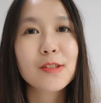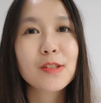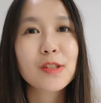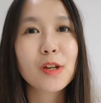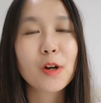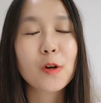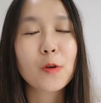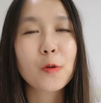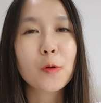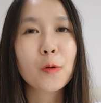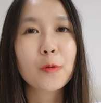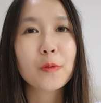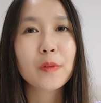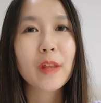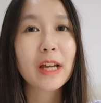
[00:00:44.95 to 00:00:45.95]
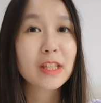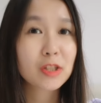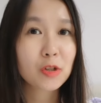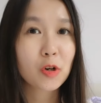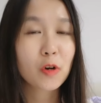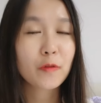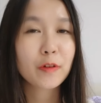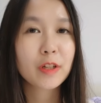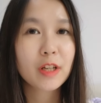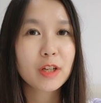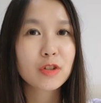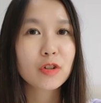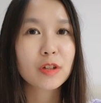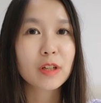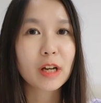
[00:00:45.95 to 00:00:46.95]
So that's all for the
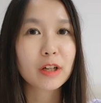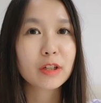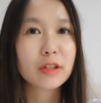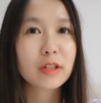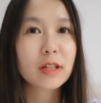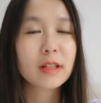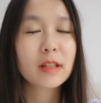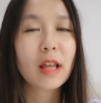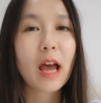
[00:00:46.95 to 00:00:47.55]
introduction.